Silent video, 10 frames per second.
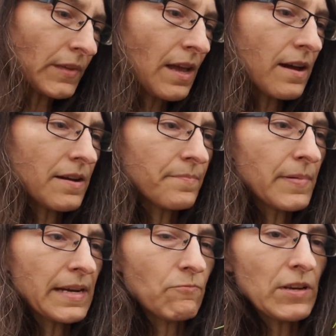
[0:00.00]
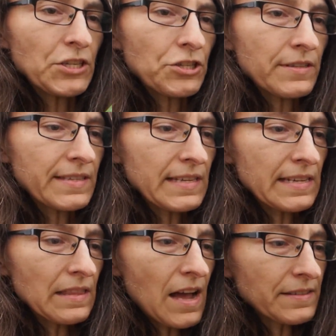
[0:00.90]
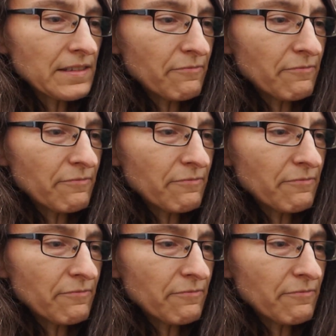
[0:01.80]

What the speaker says: But we should see lots